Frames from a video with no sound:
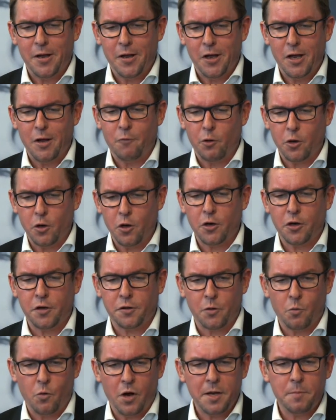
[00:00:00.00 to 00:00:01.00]
if we look at it, the
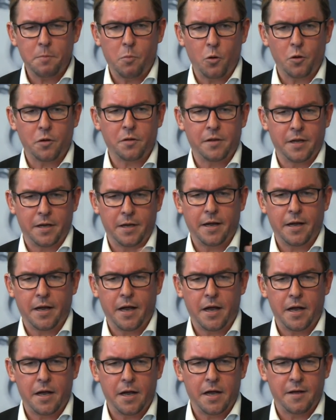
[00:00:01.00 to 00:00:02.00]
one important thing
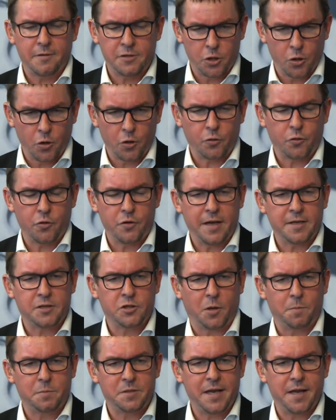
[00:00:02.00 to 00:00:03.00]
as you look through that
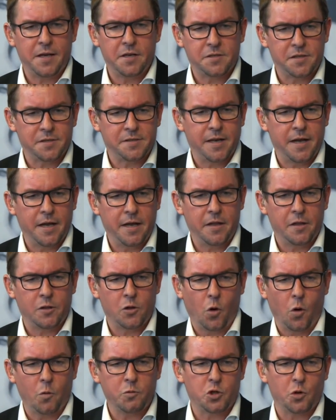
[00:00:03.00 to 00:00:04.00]
top 10 is to say the
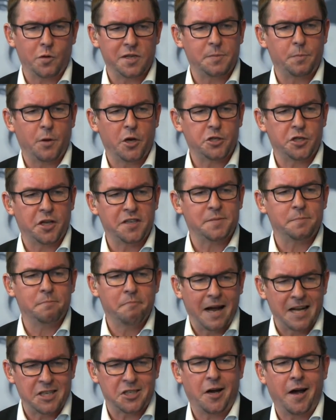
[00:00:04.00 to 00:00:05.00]
offshore exposure is
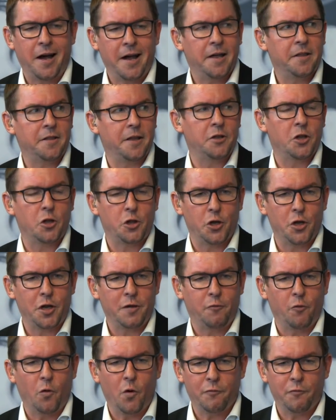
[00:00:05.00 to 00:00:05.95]
much higher than the 34.